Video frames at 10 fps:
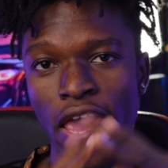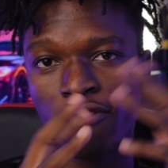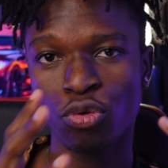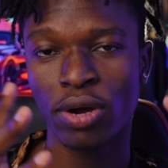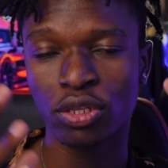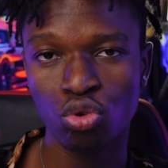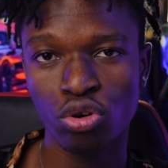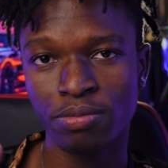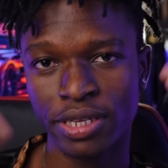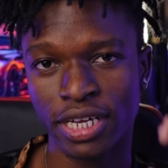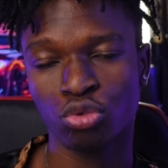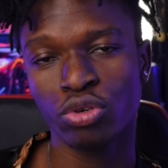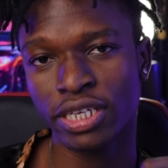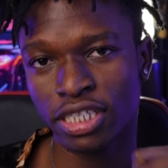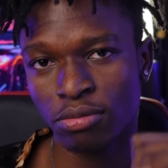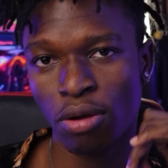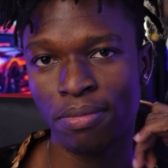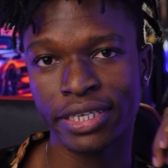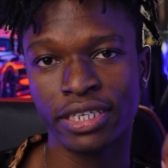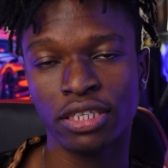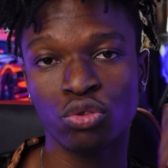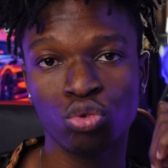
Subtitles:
everyone told me that trading is about making